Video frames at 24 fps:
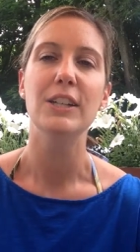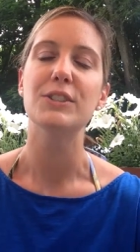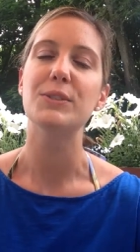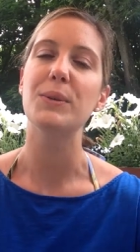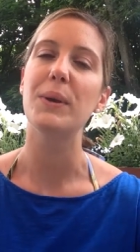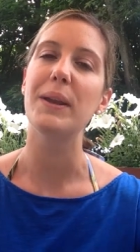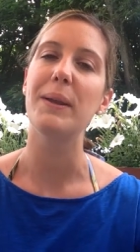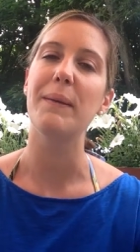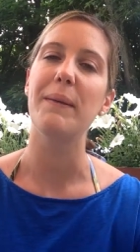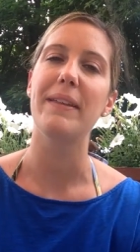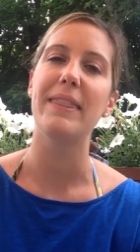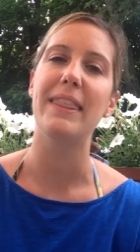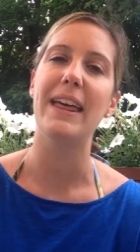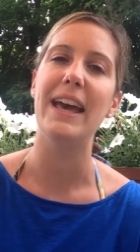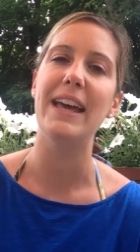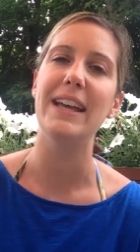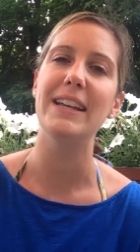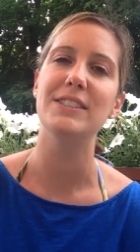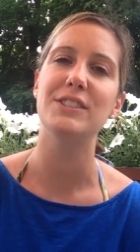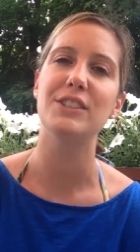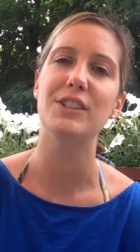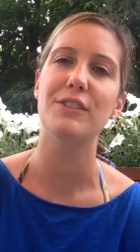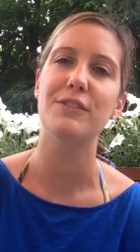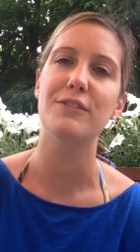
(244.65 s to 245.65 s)
So anyway,
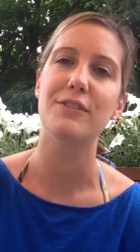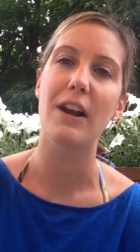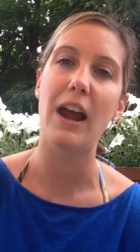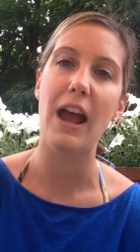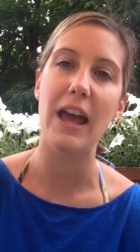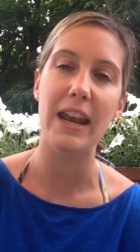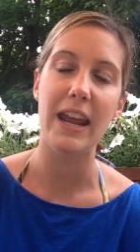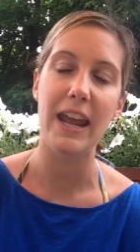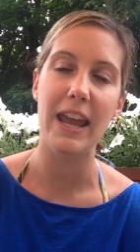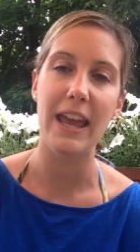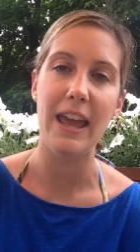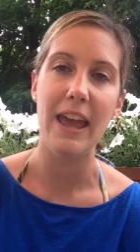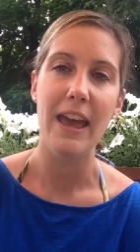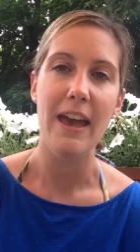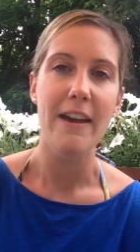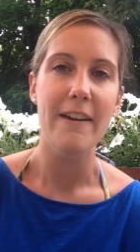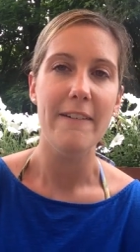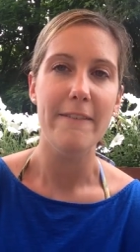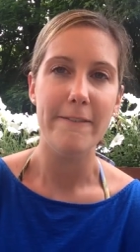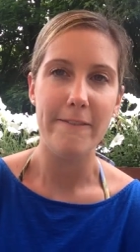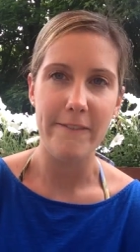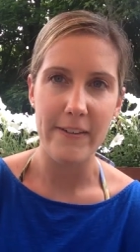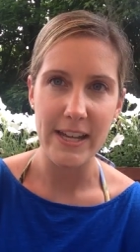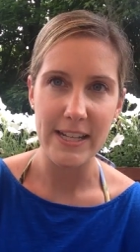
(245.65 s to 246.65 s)
that is your Friday
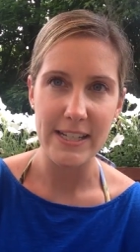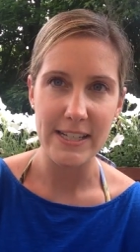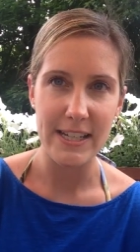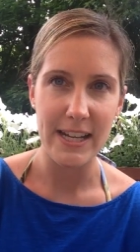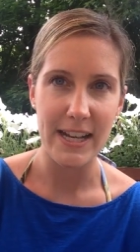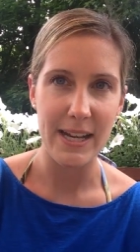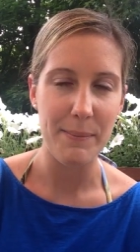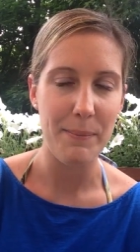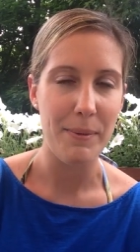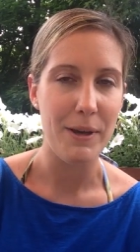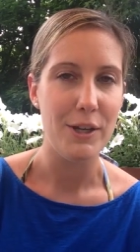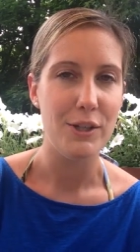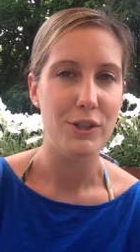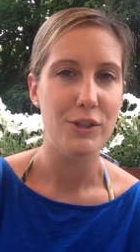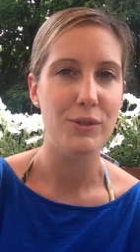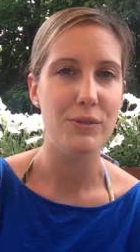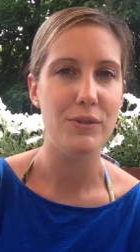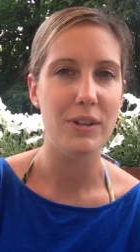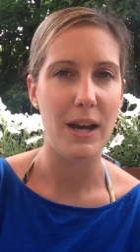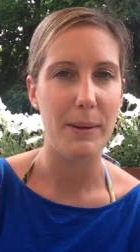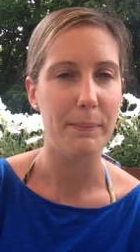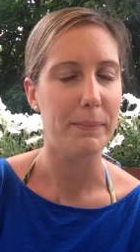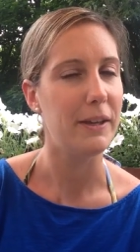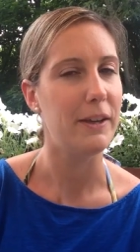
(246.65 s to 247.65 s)
fit tip.
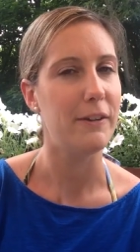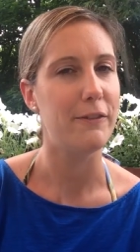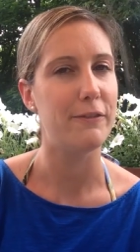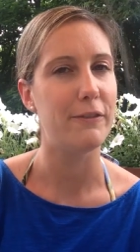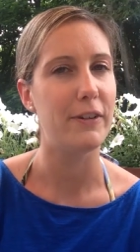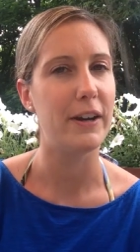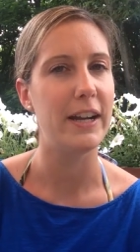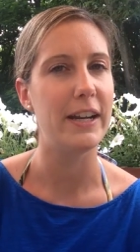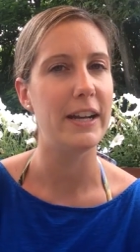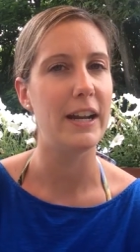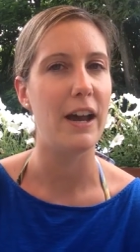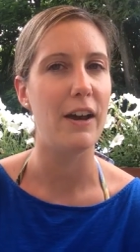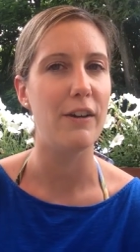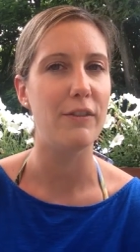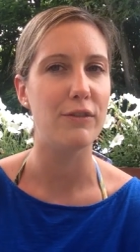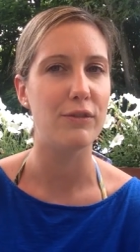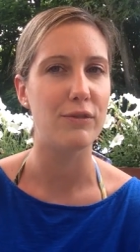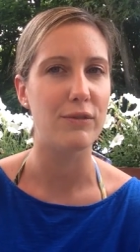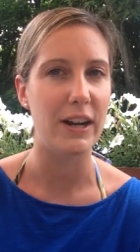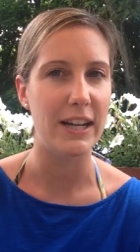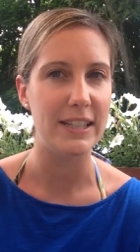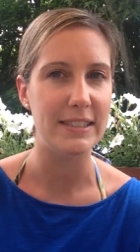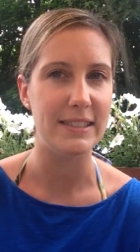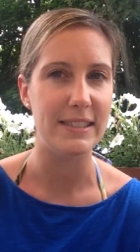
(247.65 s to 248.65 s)
Do not be afraid of
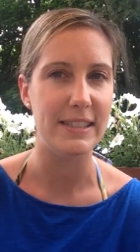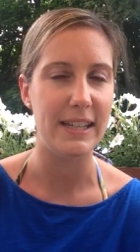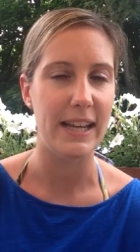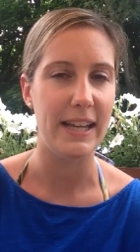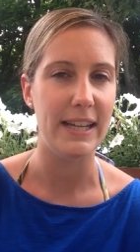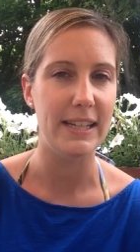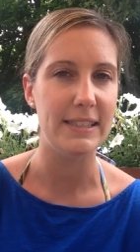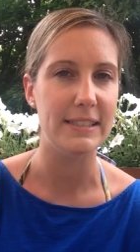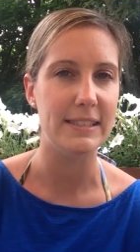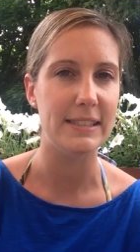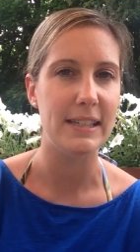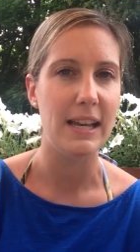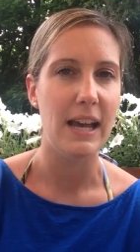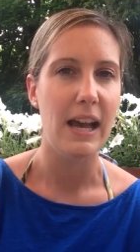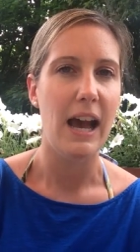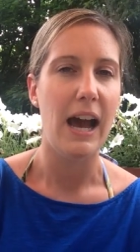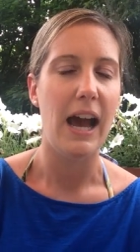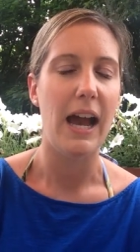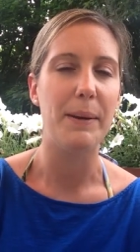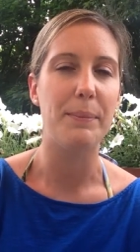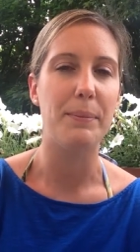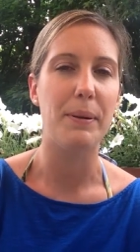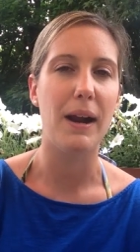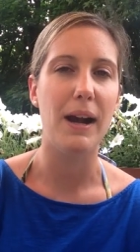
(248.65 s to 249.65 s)
rest days.
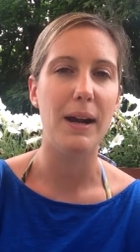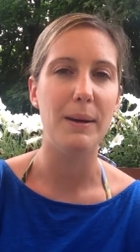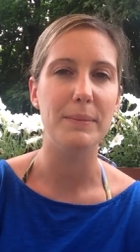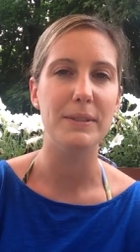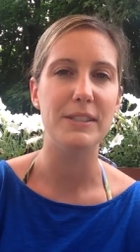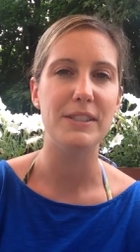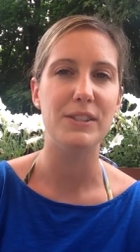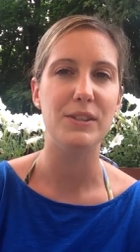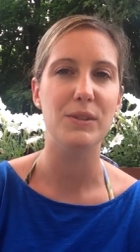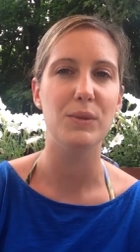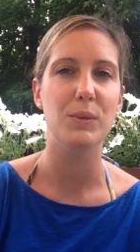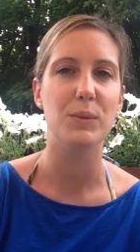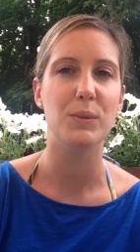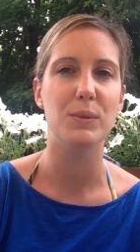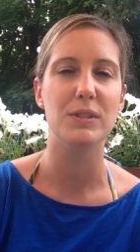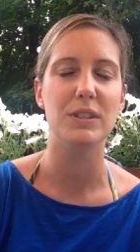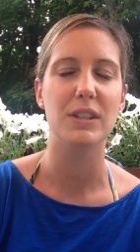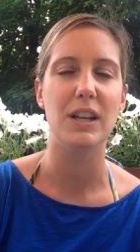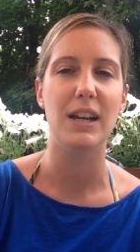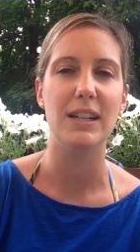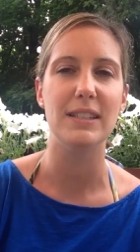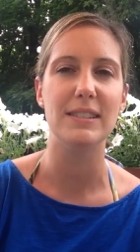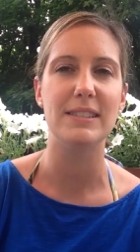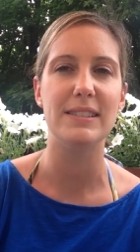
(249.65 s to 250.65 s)
I promise you it will
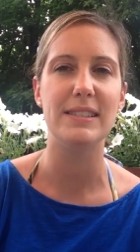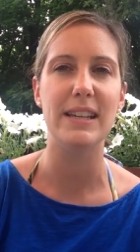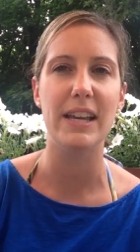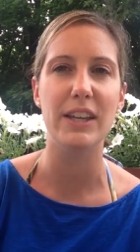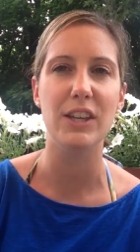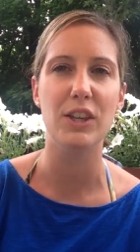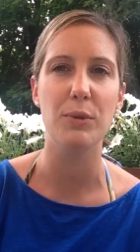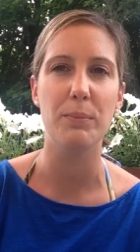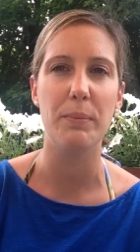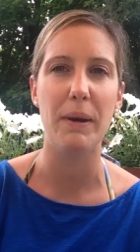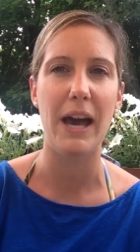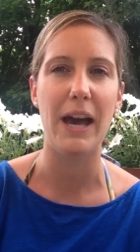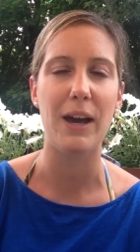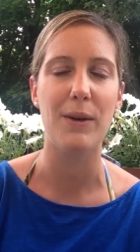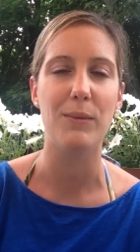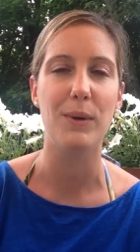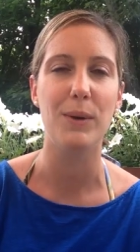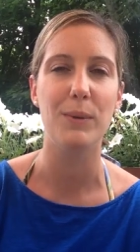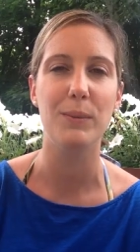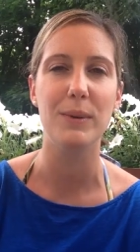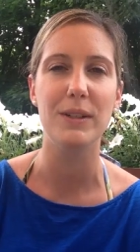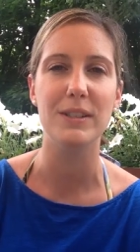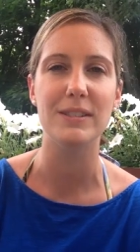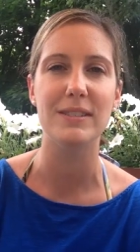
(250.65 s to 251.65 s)
not set you back.
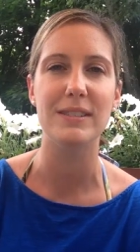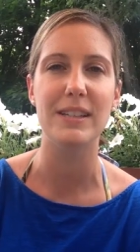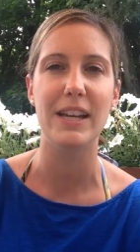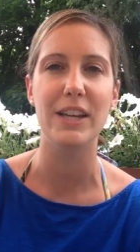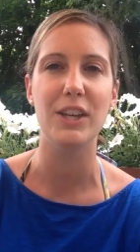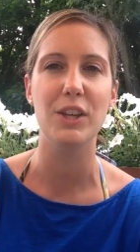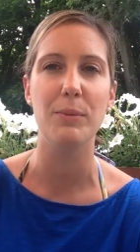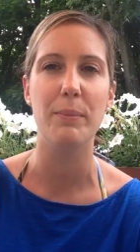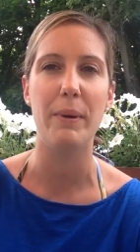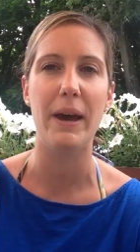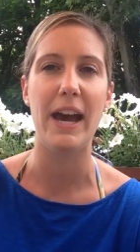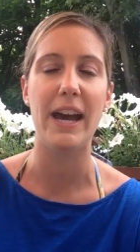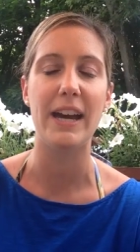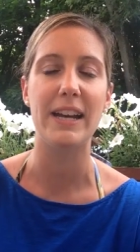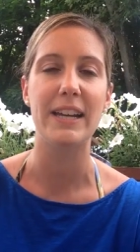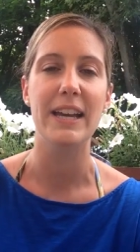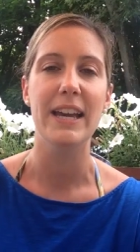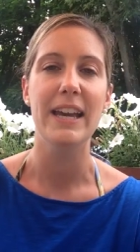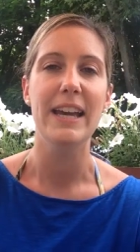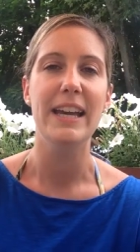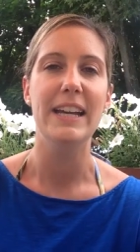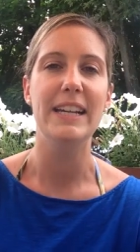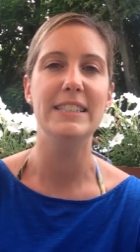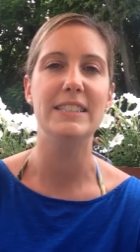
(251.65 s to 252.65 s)
What will set you back
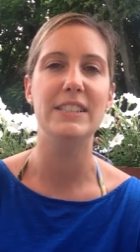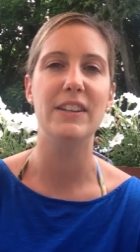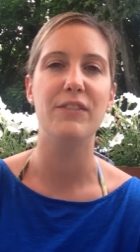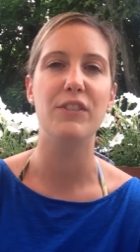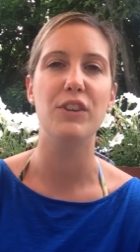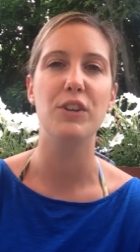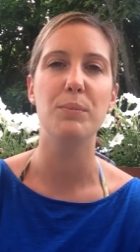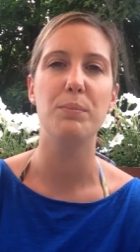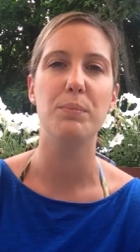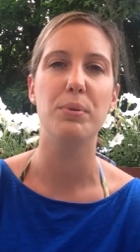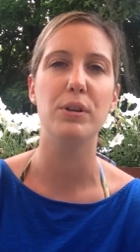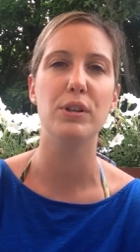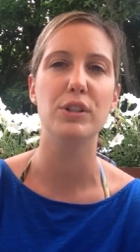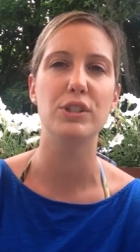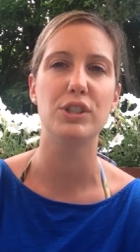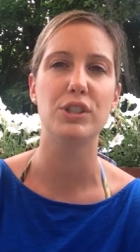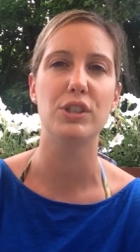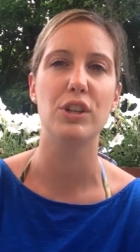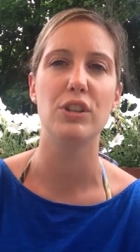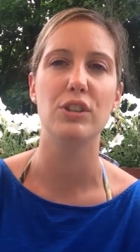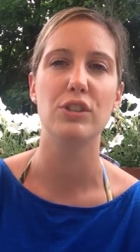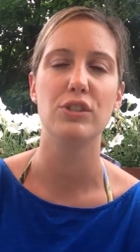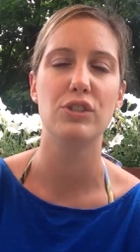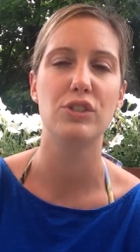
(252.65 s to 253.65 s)
is if you
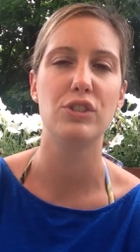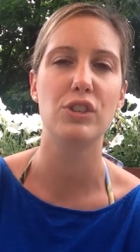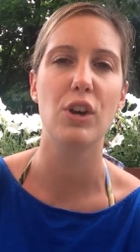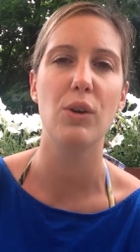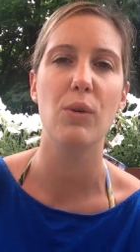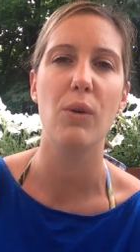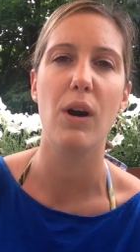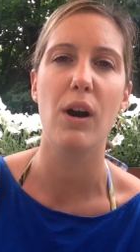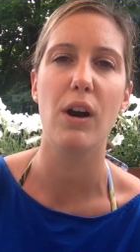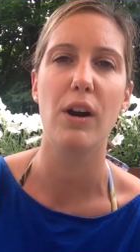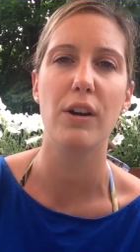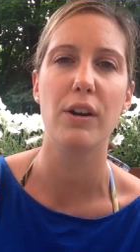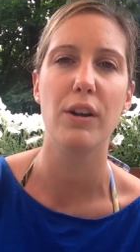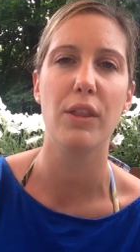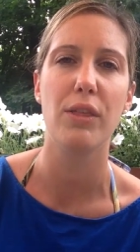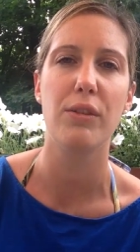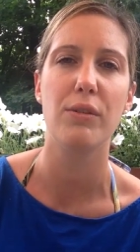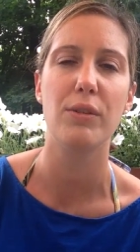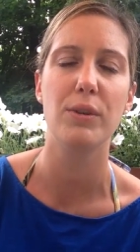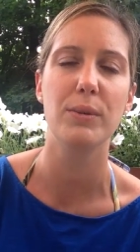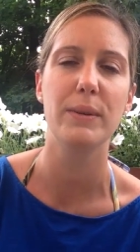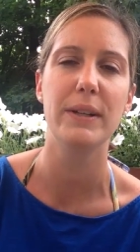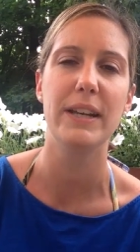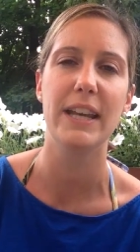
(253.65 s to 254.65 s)
push so hard
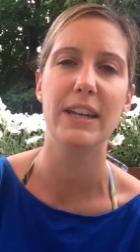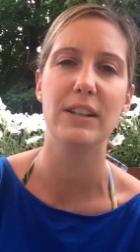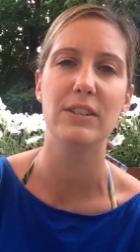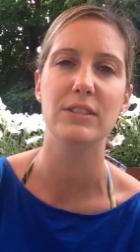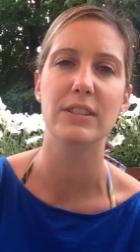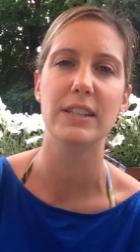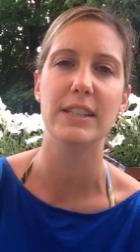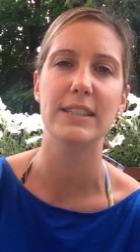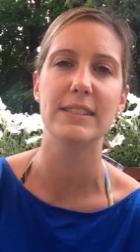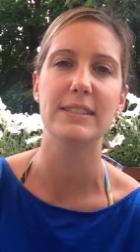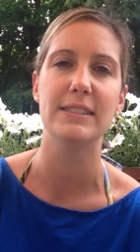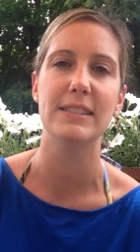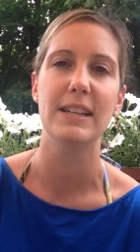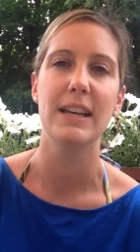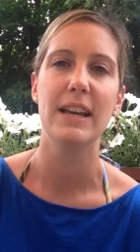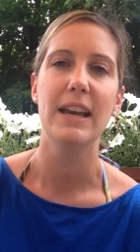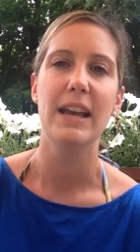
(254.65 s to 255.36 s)
through an illness